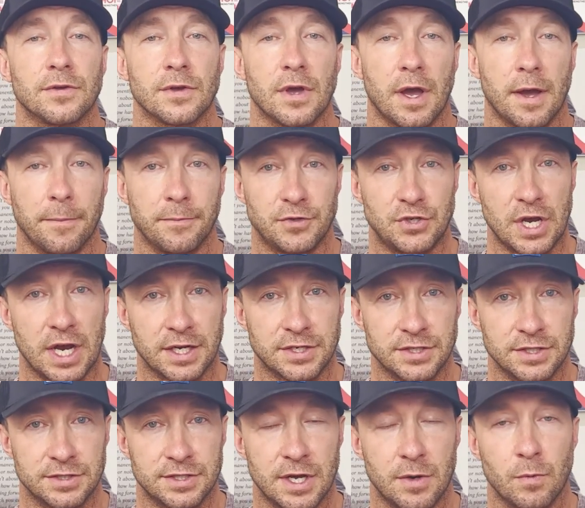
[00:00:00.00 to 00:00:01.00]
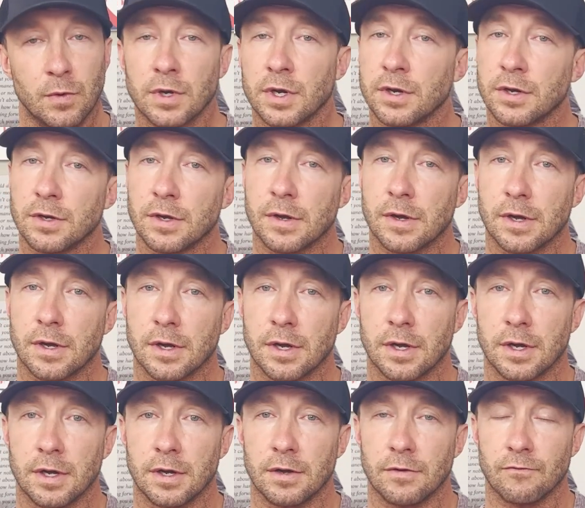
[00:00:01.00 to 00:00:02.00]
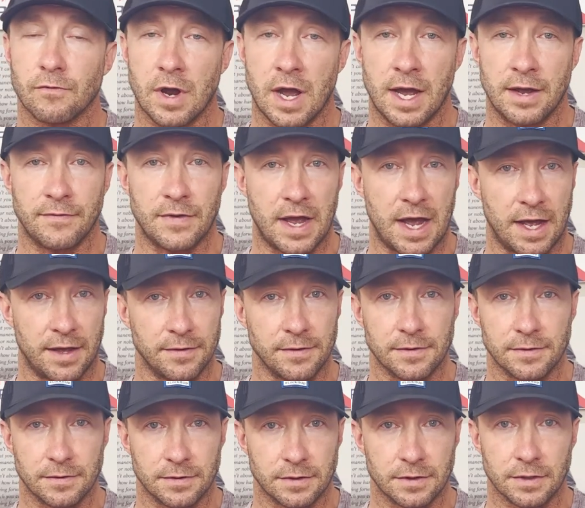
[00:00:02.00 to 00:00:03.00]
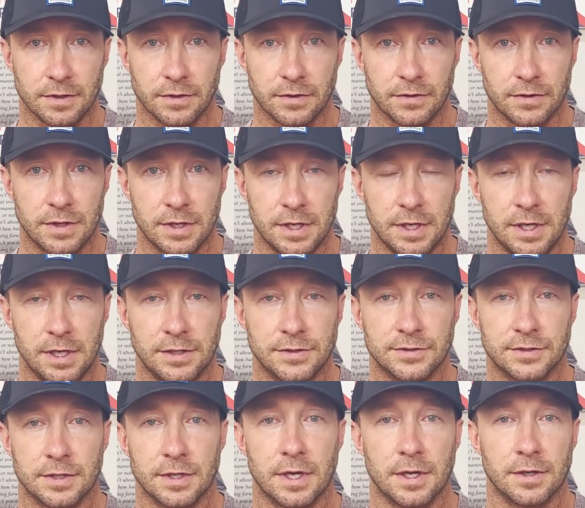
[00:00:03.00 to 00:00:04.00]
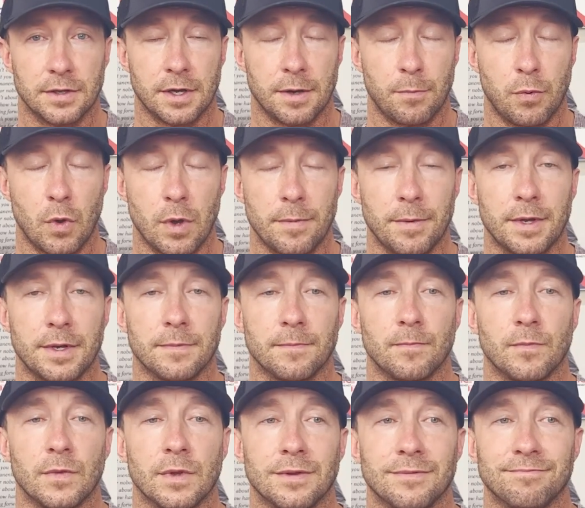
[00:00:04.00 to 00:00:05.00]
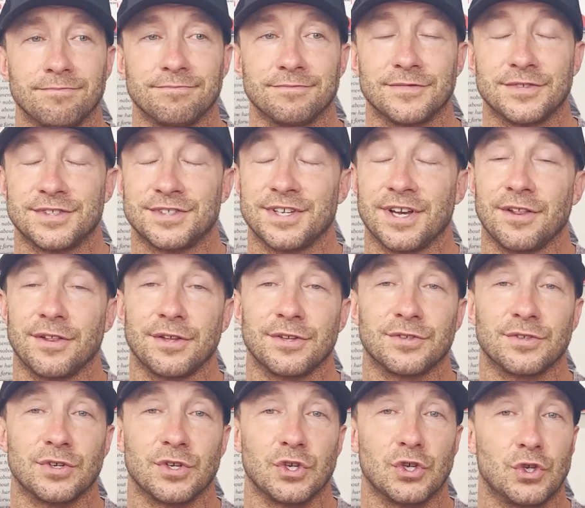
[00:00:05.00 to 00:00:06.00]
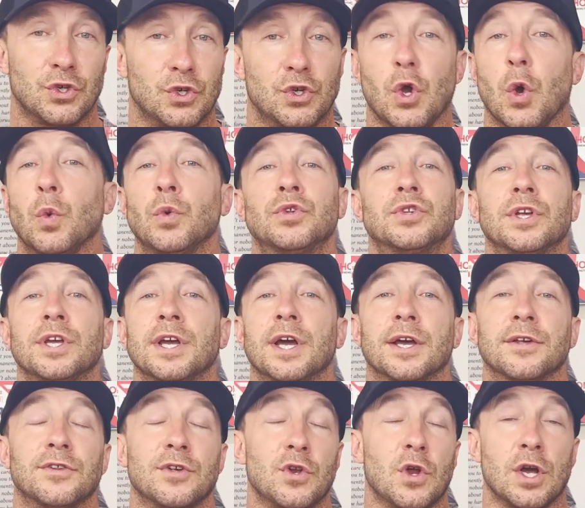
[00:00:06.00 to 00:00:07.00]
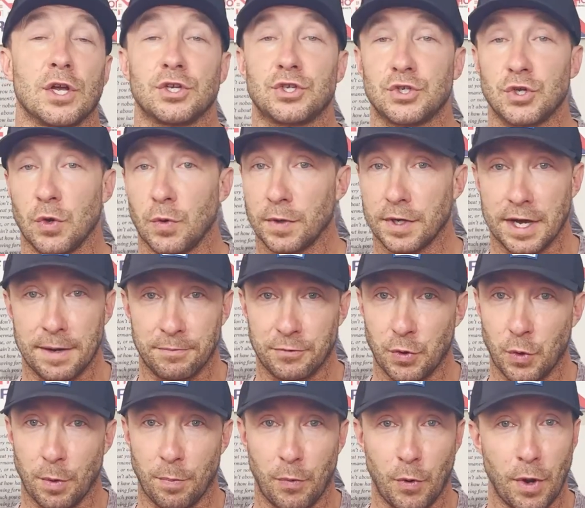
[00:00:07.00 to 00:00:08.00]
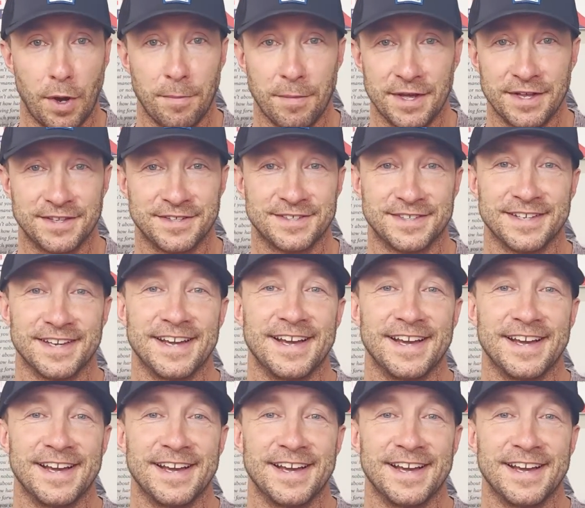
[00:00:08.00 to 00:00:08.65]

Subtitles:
objections that we're going to arrive at the appointment, sellers ghosting us and not showing up to appointments,